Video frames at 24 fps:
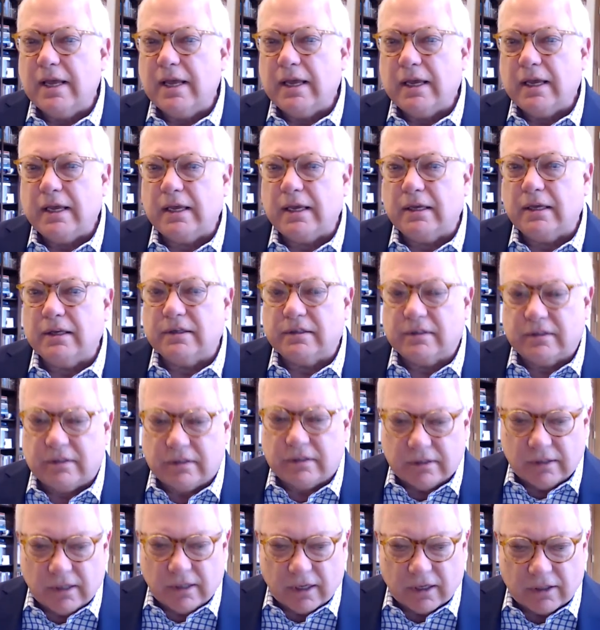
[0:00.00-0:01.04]
His
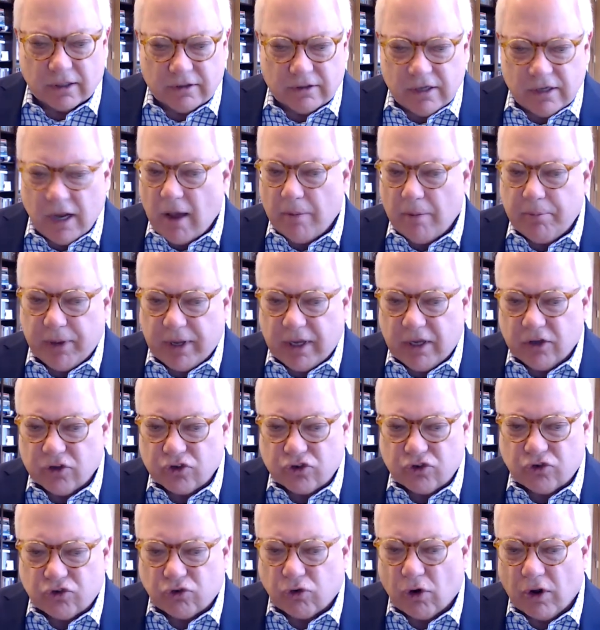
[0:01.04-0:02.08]
topic
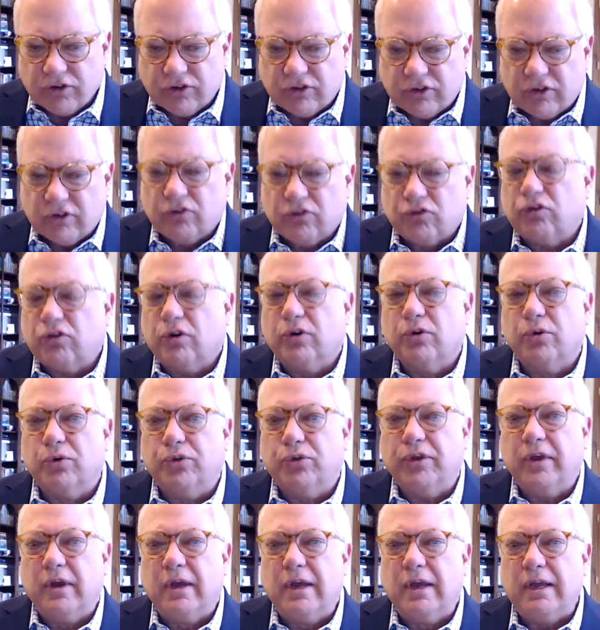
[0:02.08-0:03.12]
is trust and truth
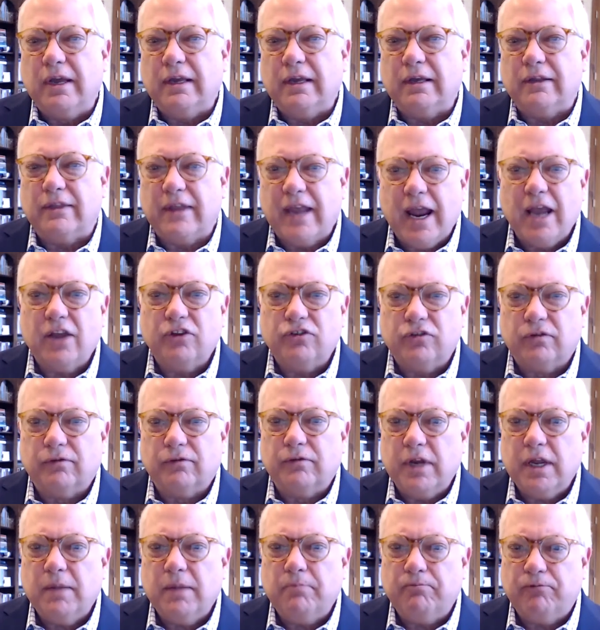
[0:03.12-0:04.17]
in the age of
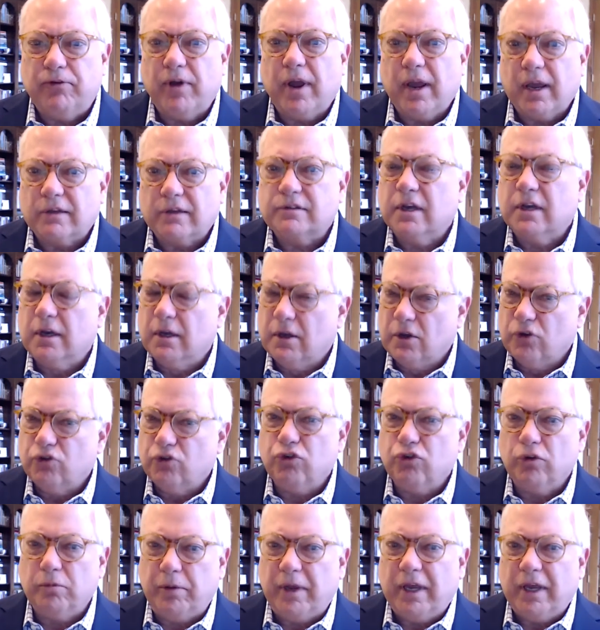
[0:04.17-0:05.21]
deep fakes.
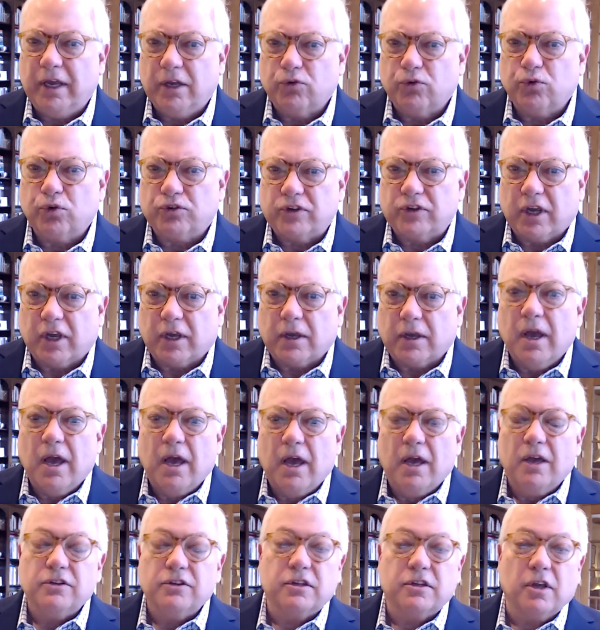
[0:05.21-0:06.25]
Should be interesting.
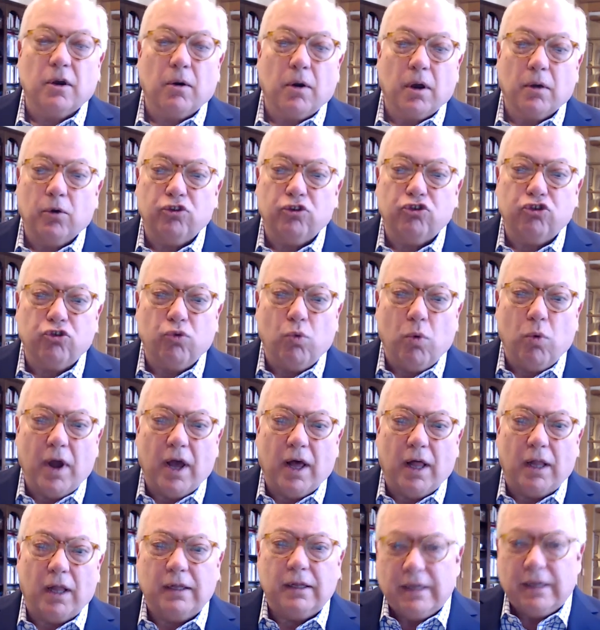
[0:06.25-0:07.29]
So I wish you
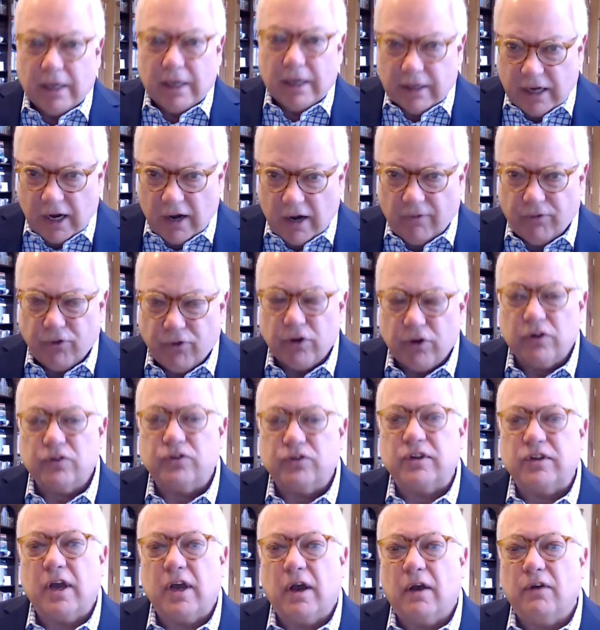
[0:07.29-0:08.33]
well, care for
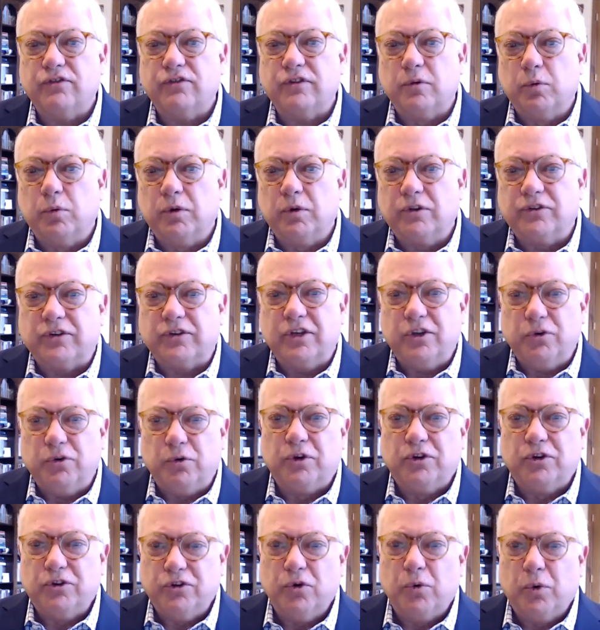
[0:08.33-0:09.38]
yourselves, and we'll see you
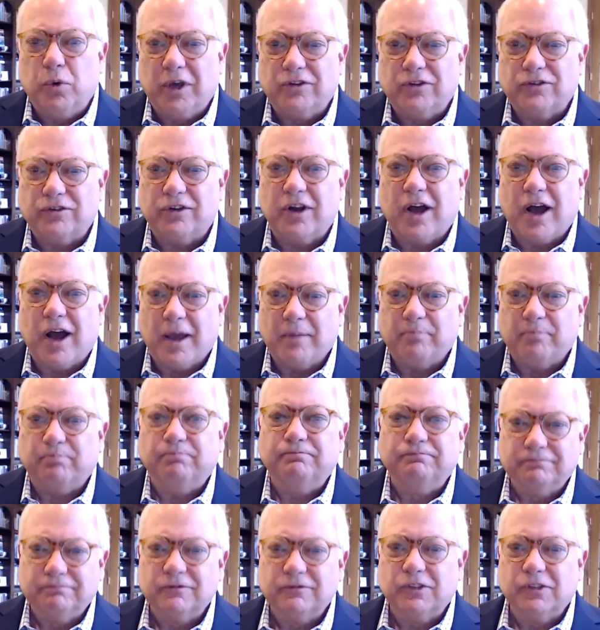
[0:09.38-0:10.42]
in 2 weeks' time.
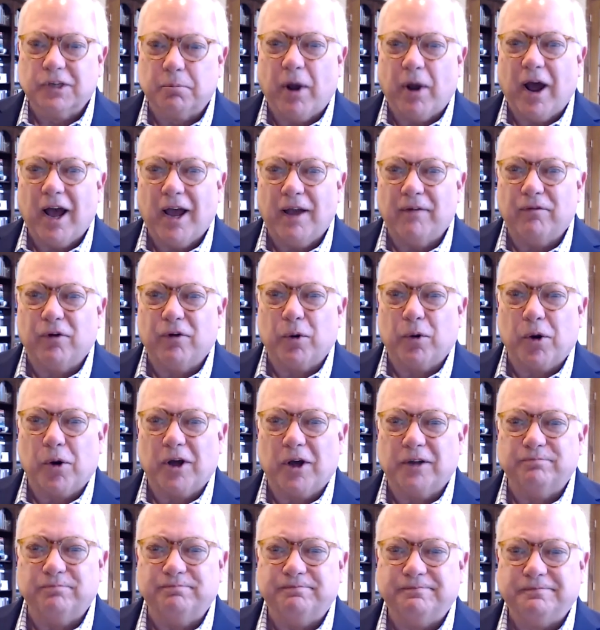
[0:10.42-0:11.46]
Goodbye,
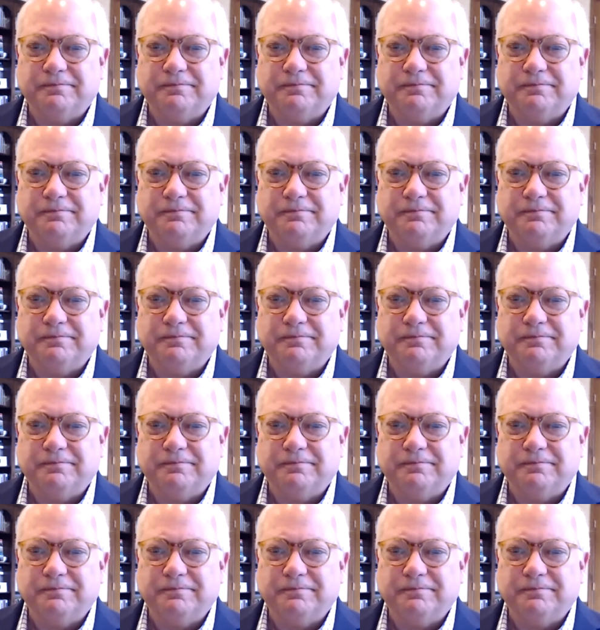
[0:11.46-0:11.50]
everyone.